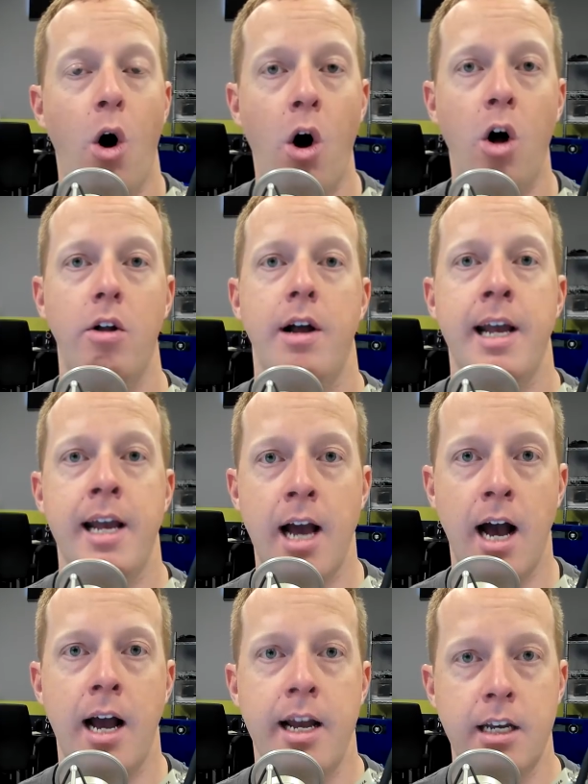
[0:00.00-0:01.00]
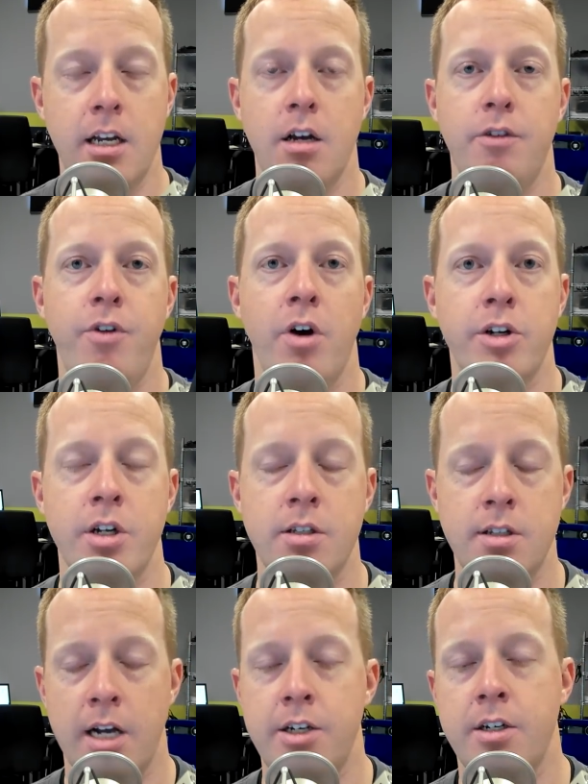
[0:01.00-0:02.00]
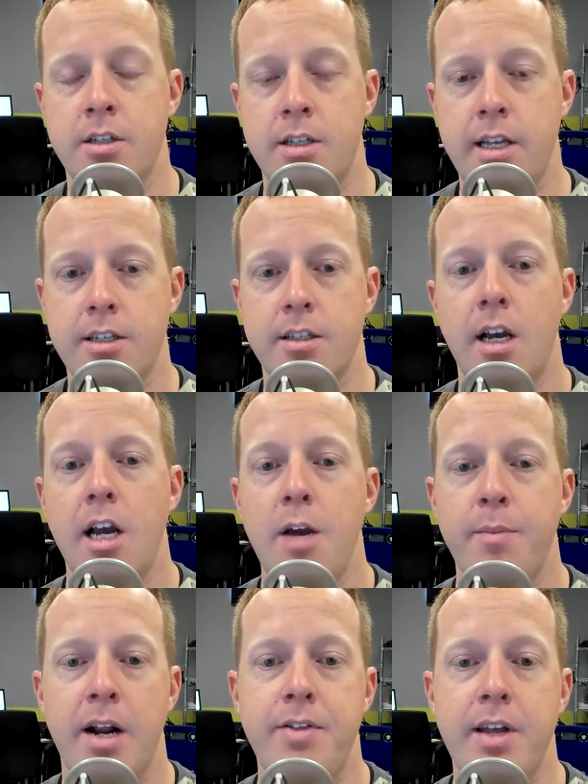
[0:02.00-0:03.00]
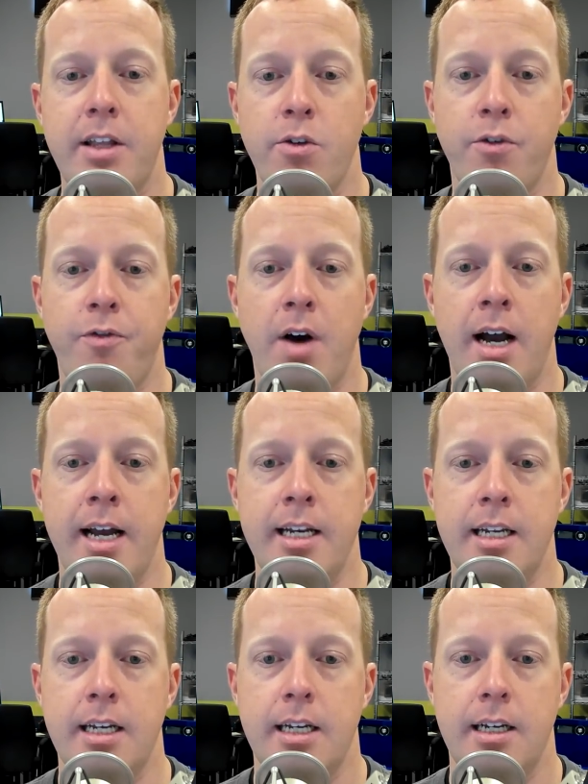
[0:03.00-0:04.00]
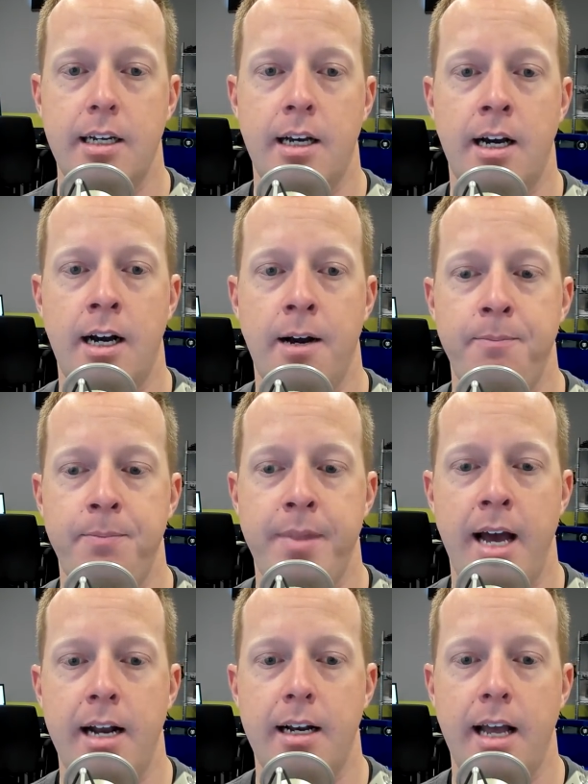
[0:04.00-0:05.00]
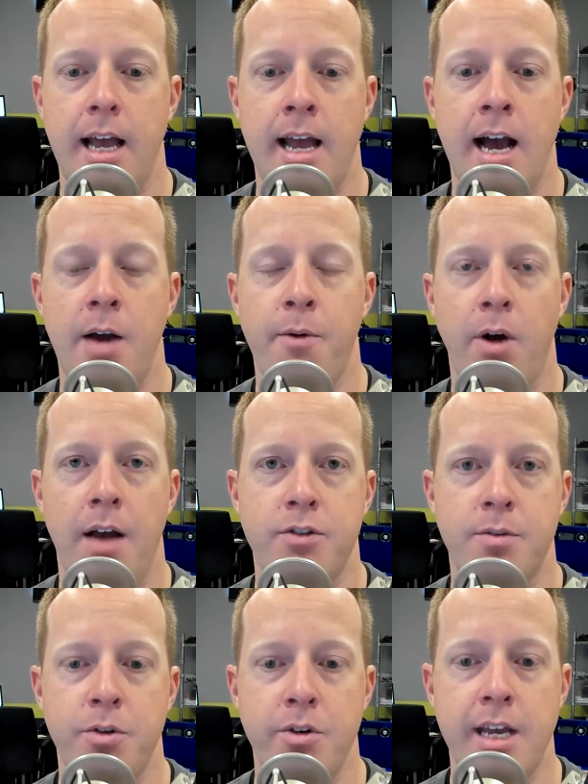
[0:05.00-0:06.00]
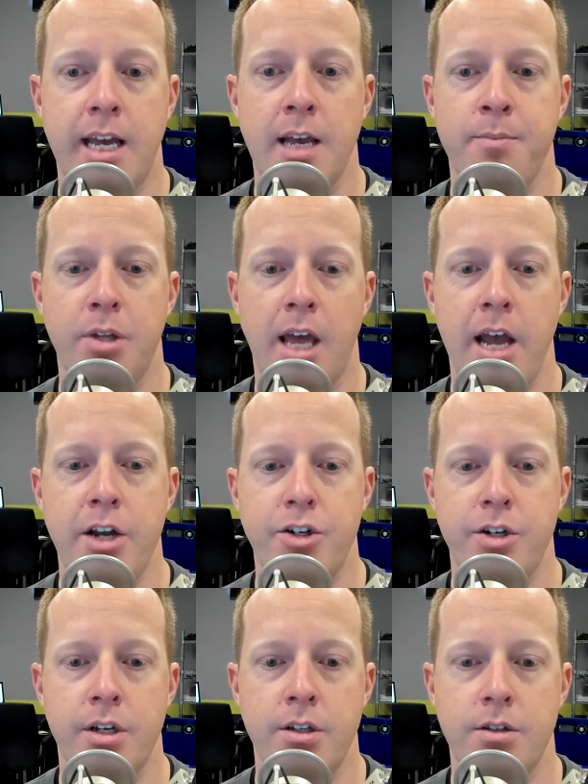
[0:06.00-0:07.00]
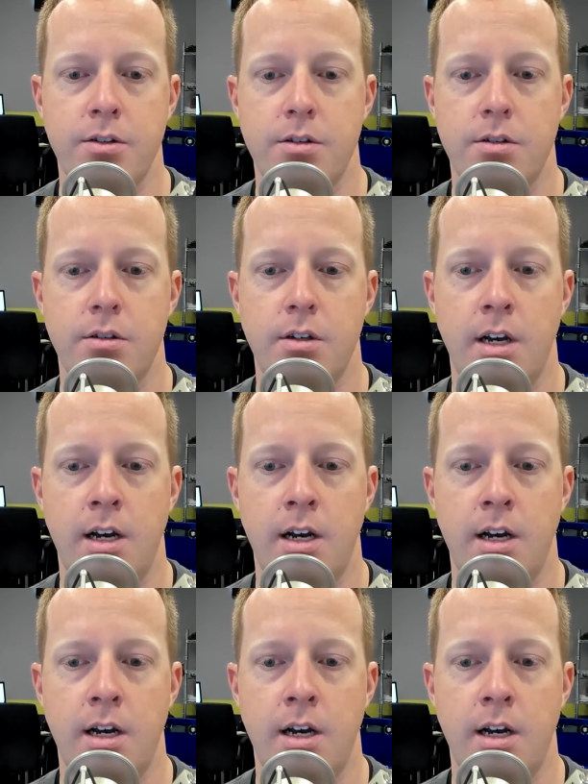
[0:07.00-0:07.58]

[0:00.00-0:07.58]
all AI functions, not just this. But I think you'll find that AI will have some unique implications